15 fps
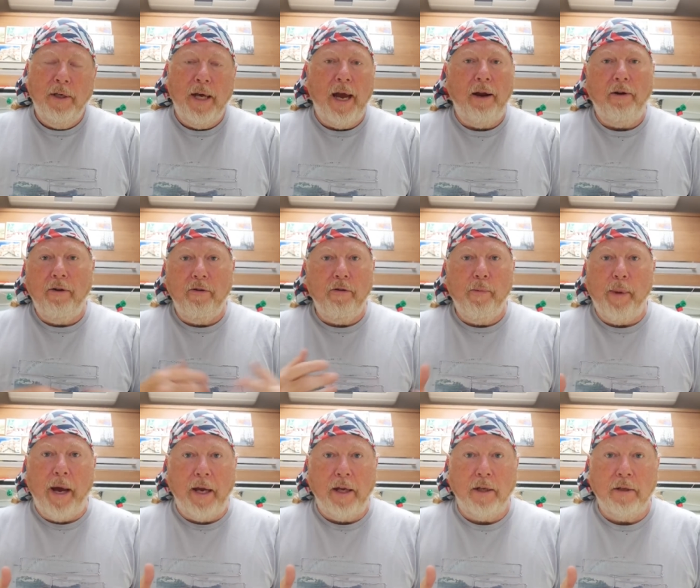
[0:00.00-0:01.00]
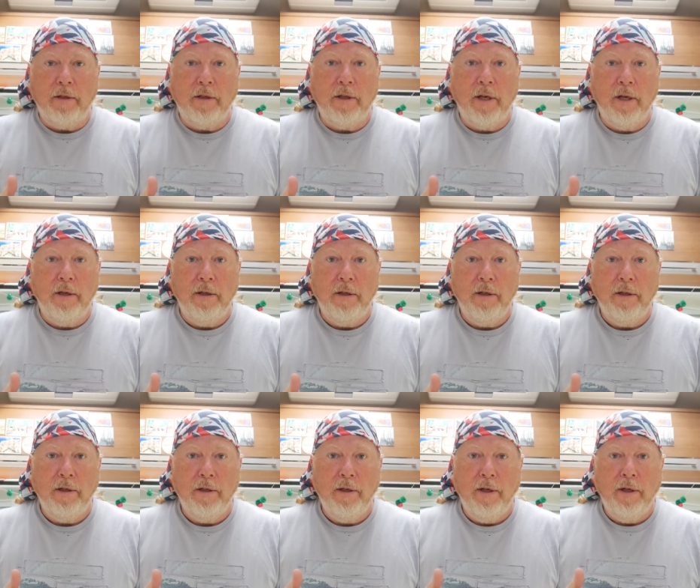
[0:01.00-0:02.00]
only remains
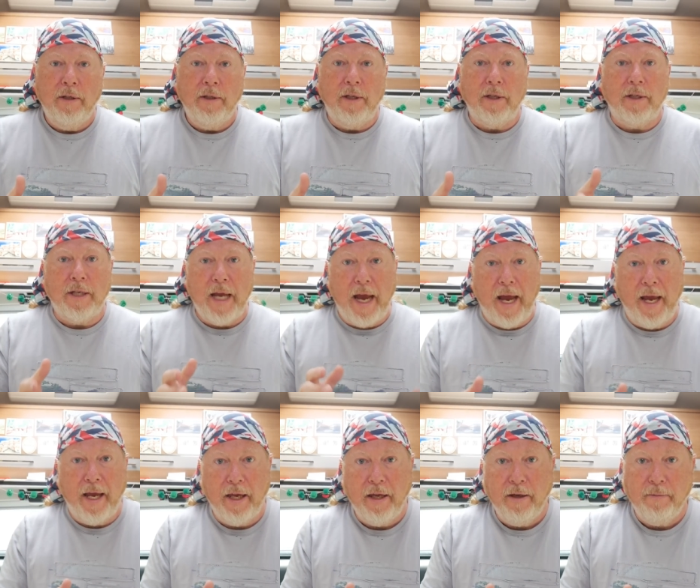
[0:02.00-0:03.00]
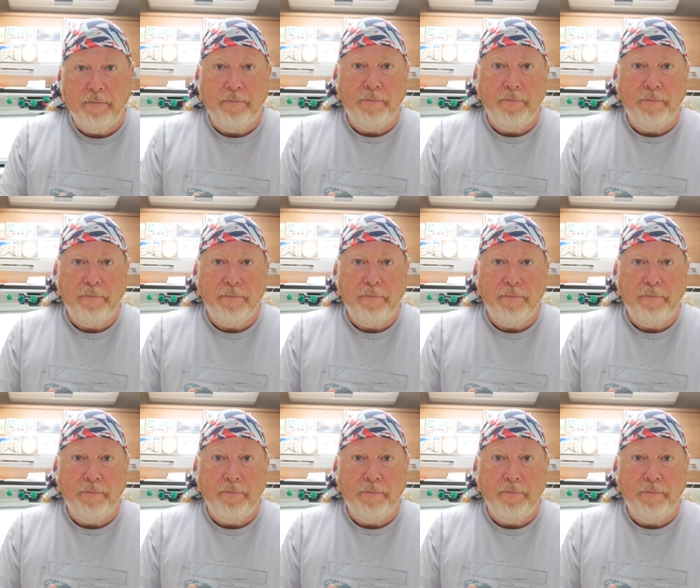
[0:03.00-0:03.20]
to say